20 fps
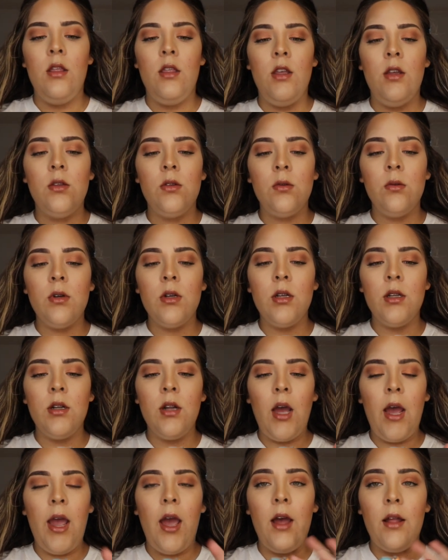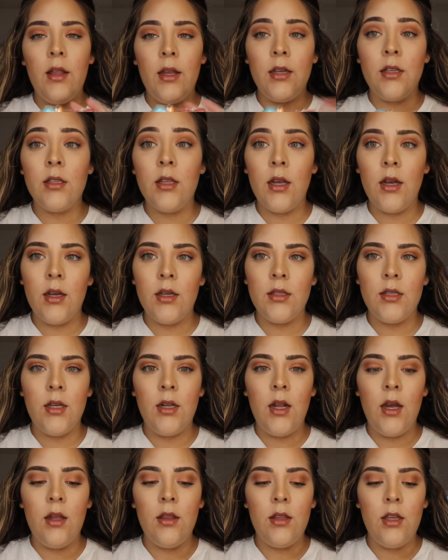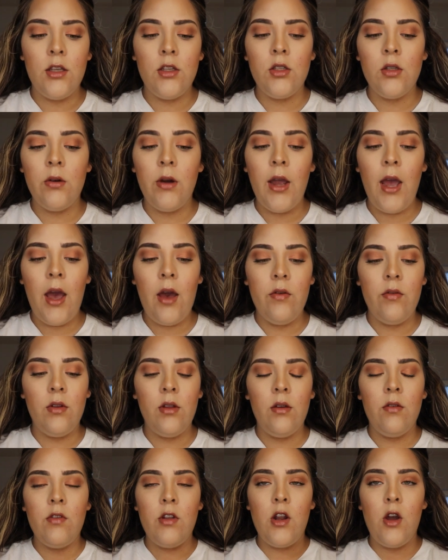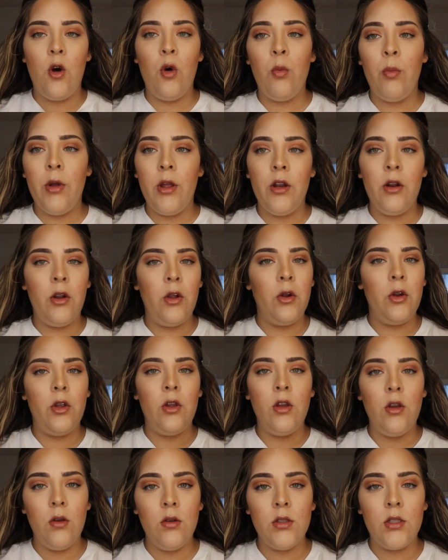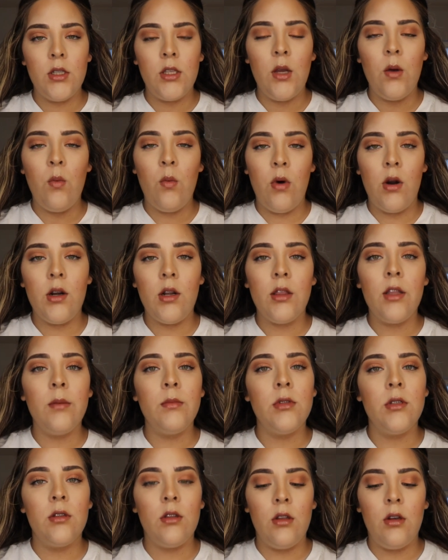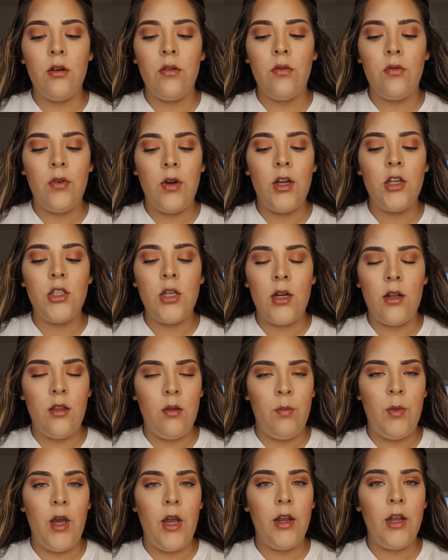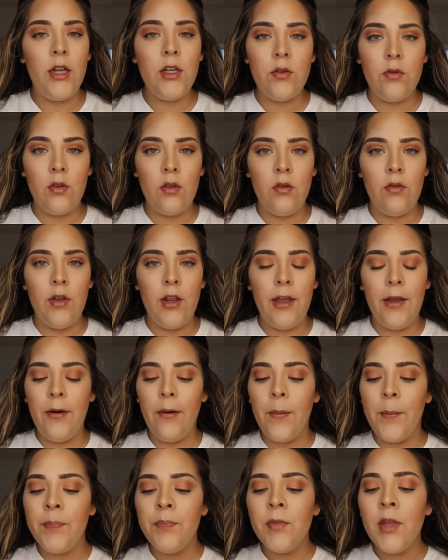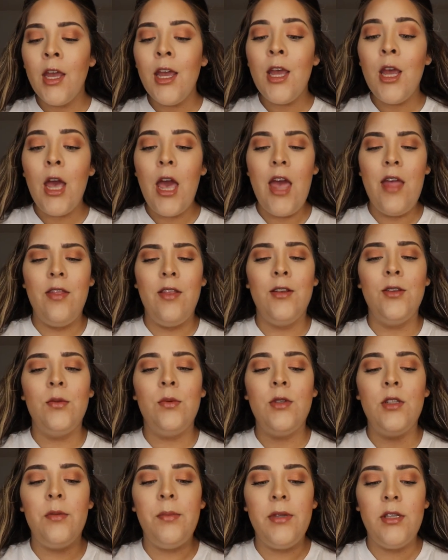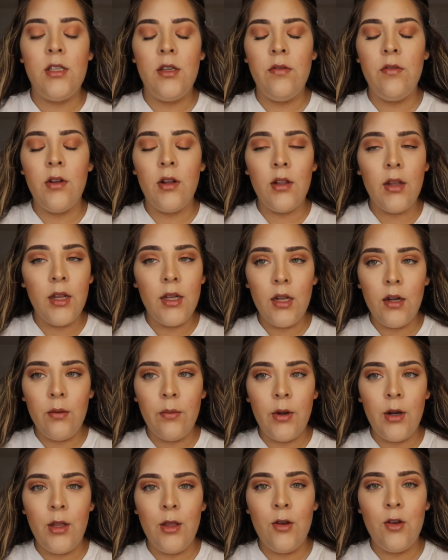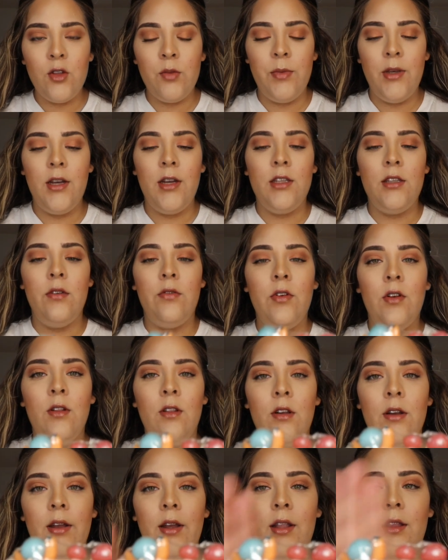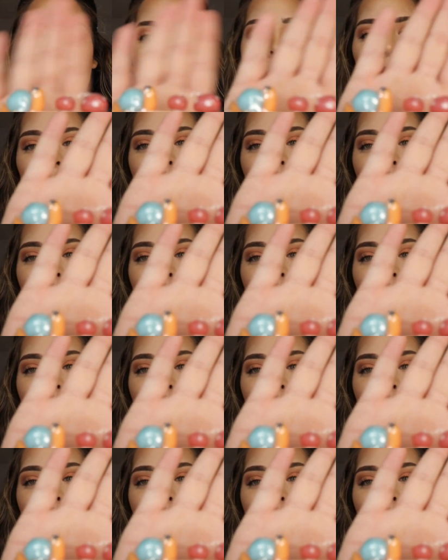This one, I had like like I said, these two I haven't even opened or used because I wanted them to look fresh out of the package for the video. And this one specifically I didn't want to use because if you look at the